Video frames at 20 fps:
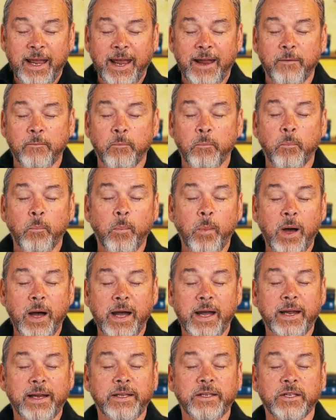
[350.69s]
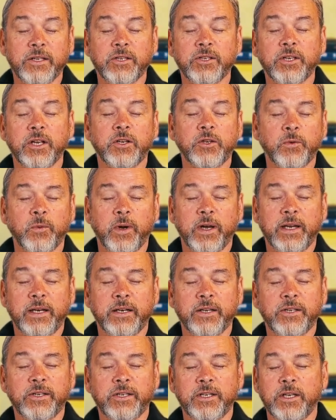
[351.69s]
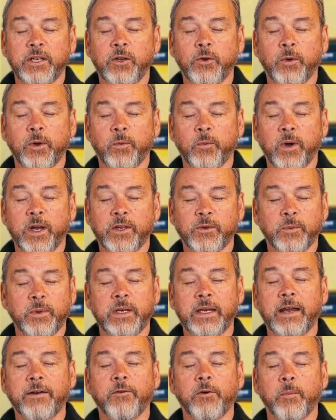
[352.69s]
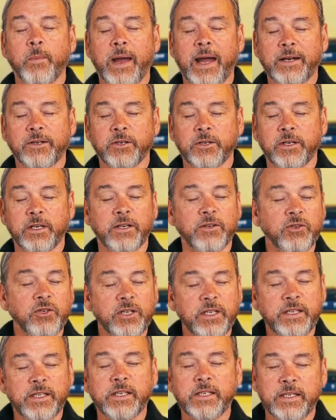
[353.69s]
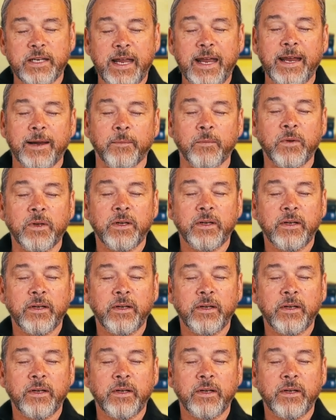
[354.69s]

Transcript: and minds in such a way to see you in ways we never imagined. In Jesus' name.